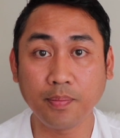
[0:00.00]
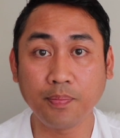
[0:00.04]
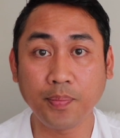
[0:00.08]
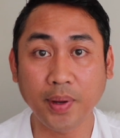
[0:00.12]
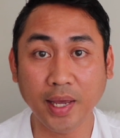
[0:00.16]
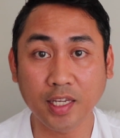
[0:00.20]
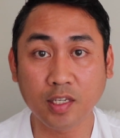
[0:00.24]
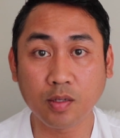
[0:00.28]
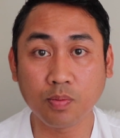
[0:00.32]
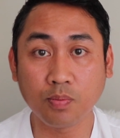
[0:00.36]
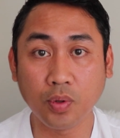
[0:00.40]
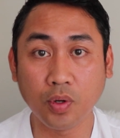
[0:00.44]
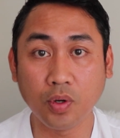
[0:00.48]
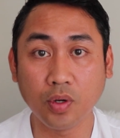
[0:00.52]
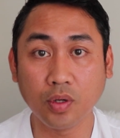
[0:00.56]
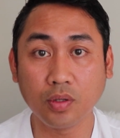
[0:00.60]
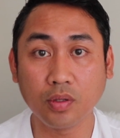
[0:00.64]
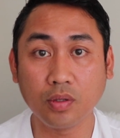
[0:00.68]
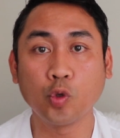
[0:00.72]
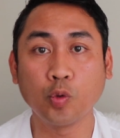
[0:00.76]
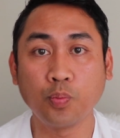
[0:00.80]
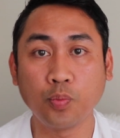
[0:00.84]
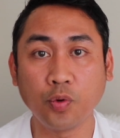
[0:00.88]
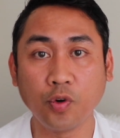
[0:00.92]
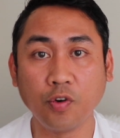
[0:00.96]

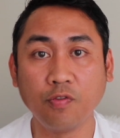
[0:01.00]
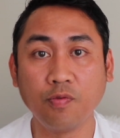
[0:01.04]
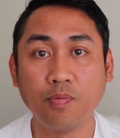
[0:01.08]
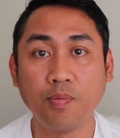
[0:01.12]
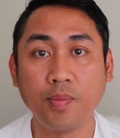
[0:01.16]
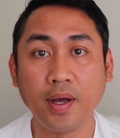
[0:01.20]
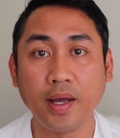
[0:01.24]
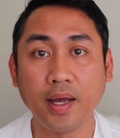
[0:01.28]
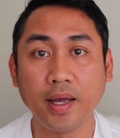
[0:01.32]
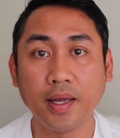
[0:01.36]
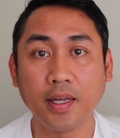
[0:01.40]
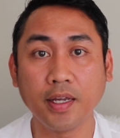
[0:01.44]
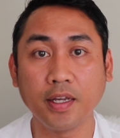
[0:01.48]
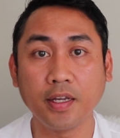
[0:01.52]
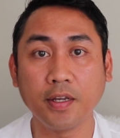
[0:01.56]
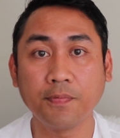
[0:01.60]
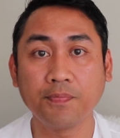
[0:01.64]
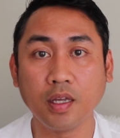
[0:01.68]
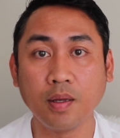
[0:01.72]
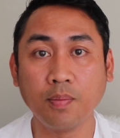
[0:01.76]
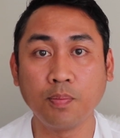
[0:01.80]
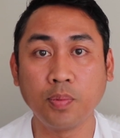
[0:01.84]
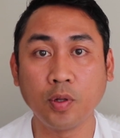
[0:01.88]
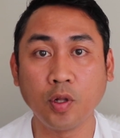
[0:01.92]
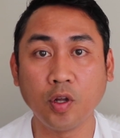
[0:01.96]
passport. To prove my
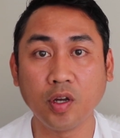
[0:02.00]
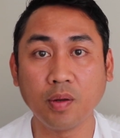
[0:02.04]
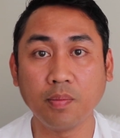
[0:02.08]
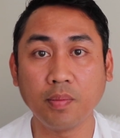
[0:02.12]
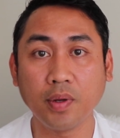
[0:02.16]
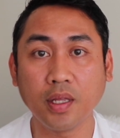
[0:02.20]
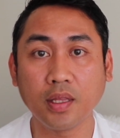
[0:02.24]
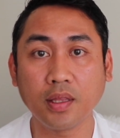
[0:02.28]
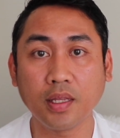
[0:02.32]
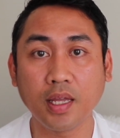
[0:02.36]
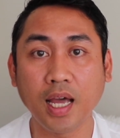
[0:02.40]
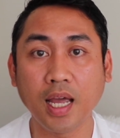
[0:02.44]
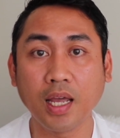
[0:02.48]
employment,